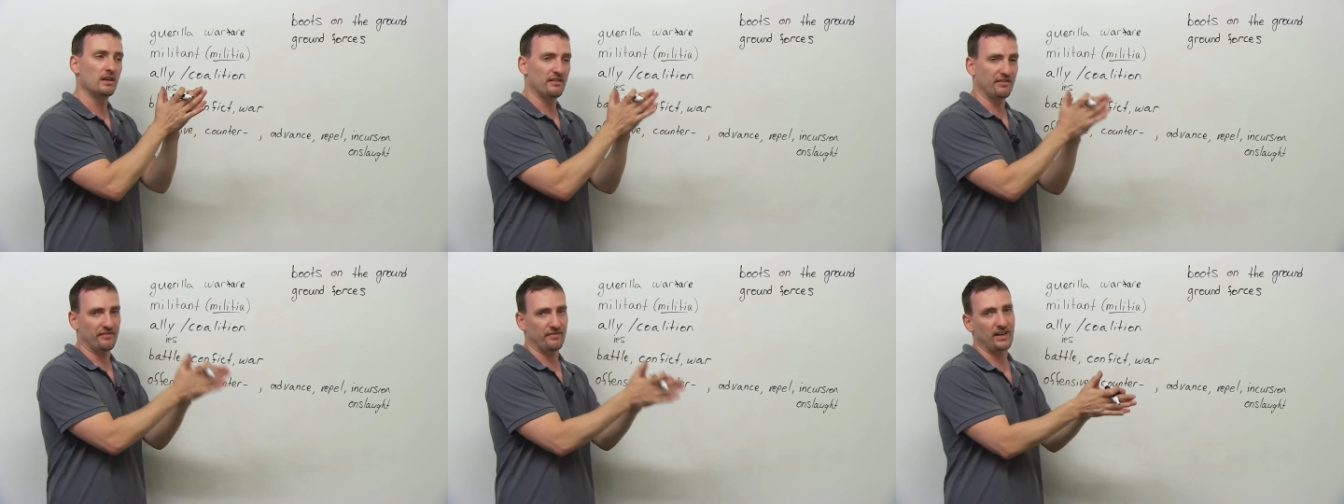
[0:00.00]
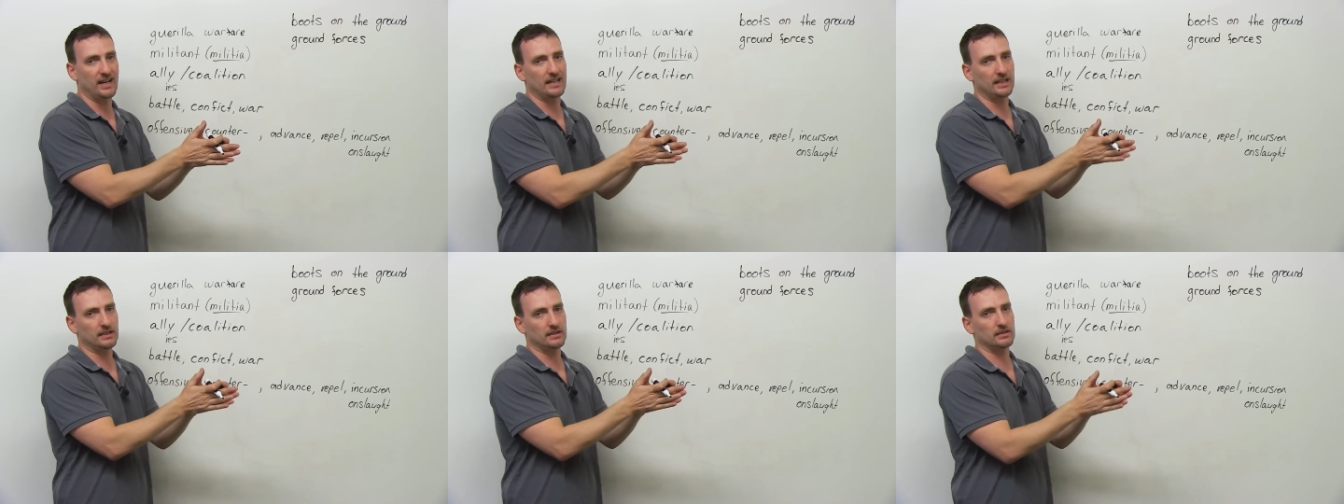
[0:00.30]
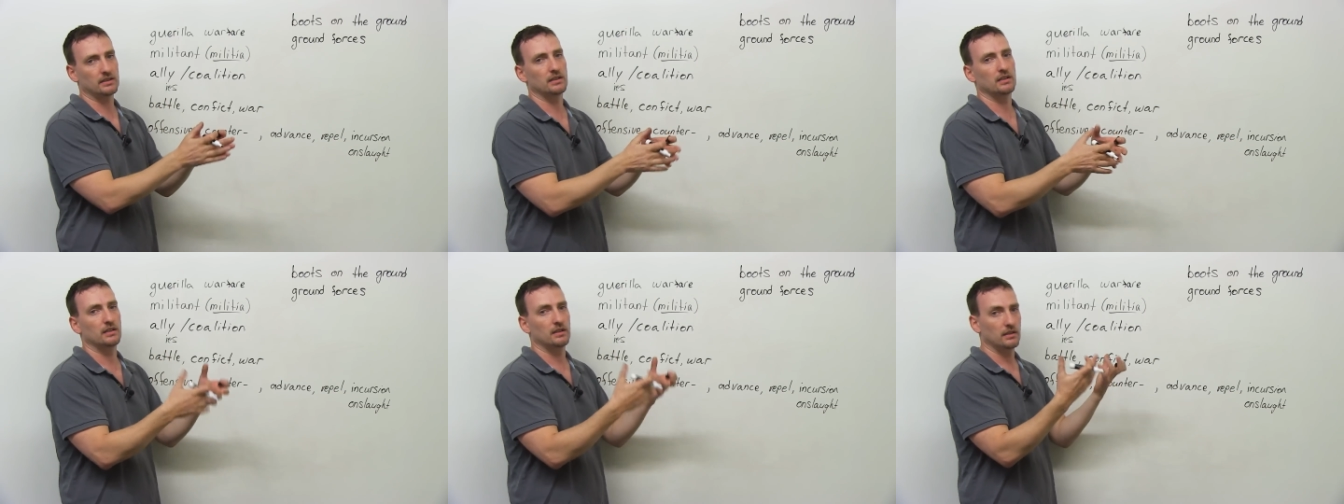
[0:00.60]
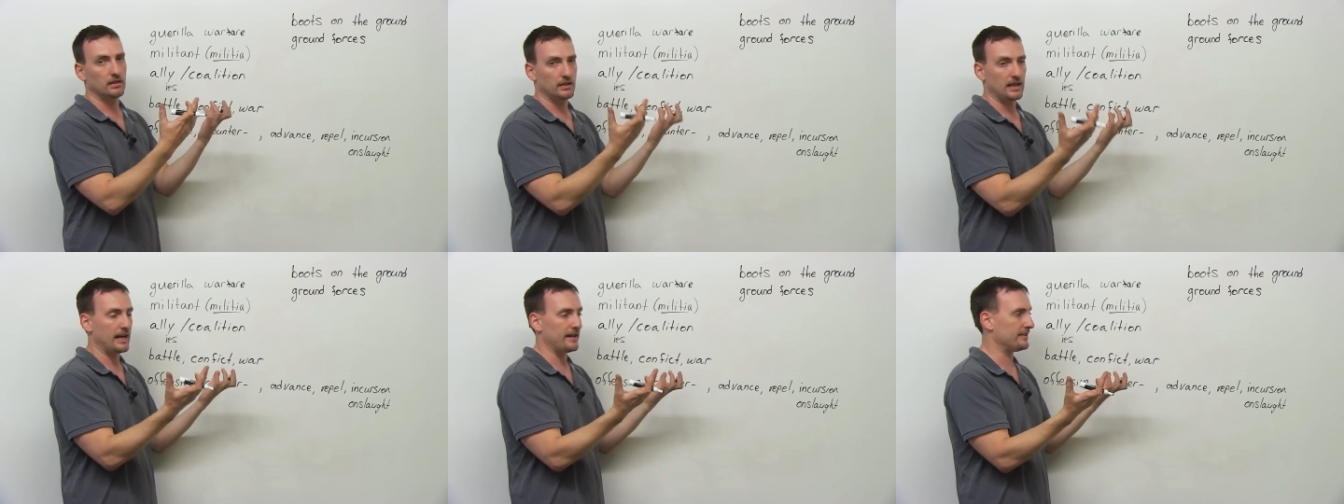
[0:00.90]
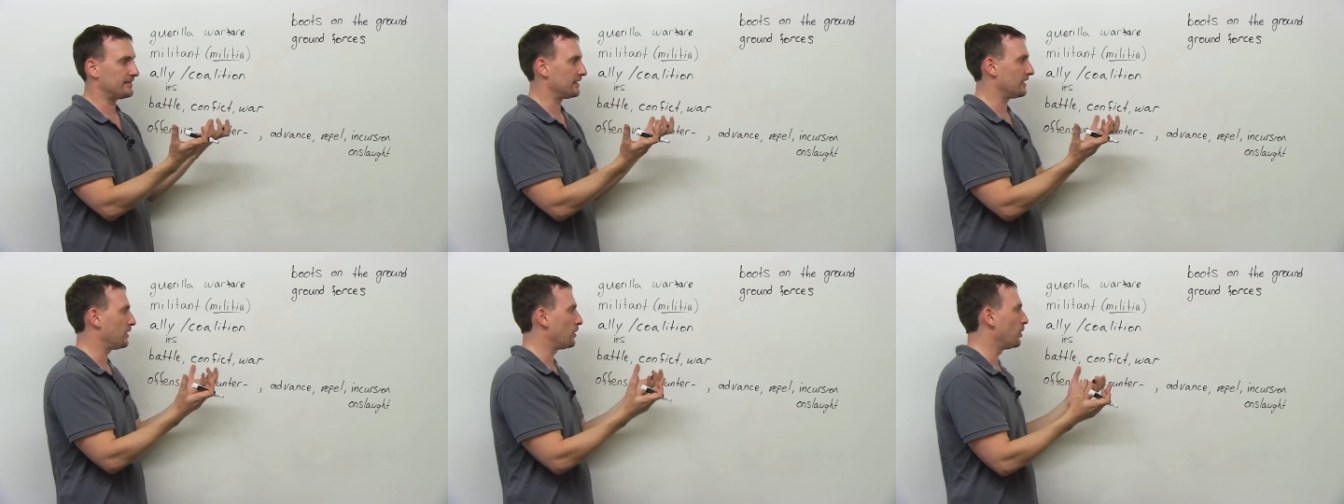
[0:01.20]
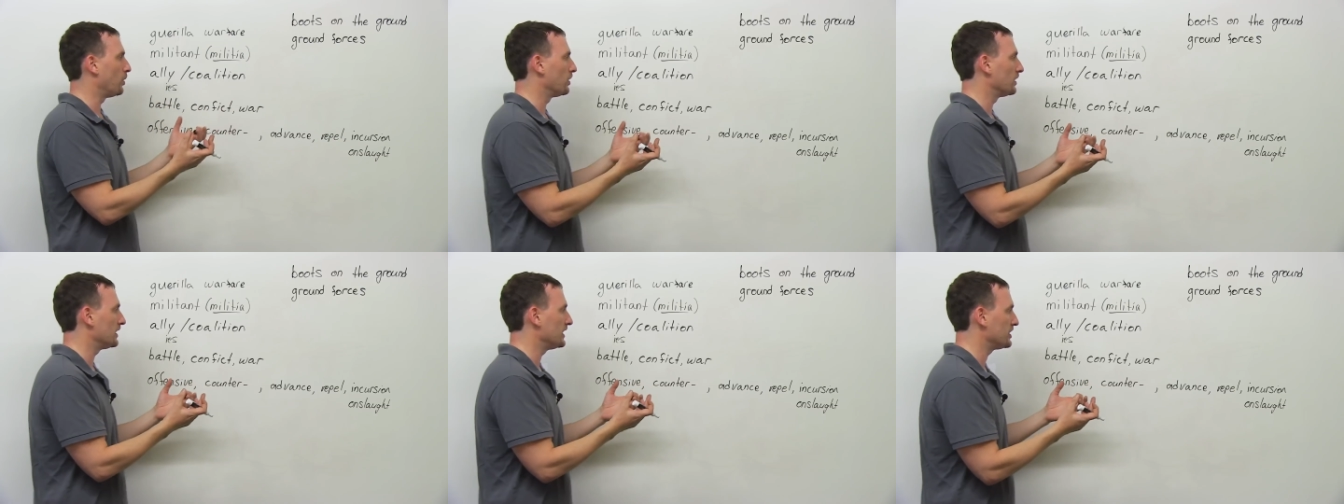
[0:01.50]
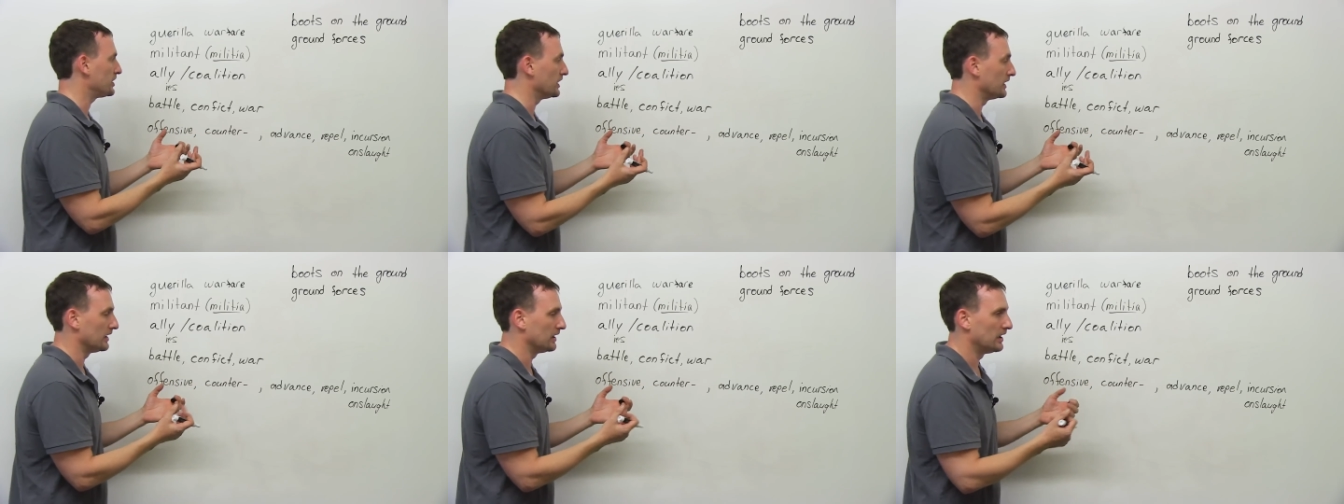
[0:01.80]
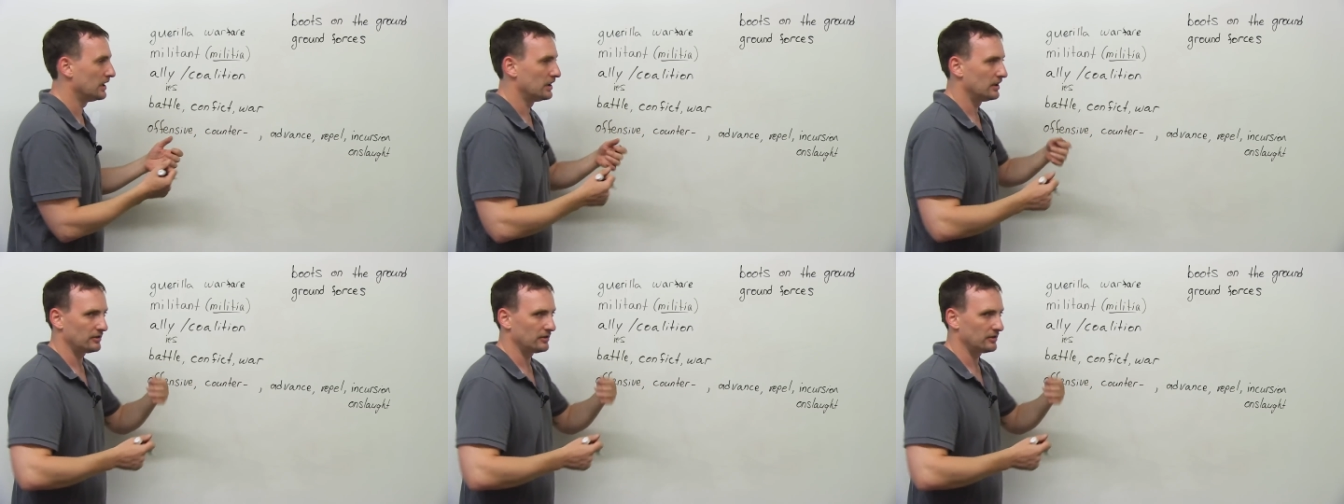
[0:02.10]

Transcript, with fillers: fight, that is a coalition.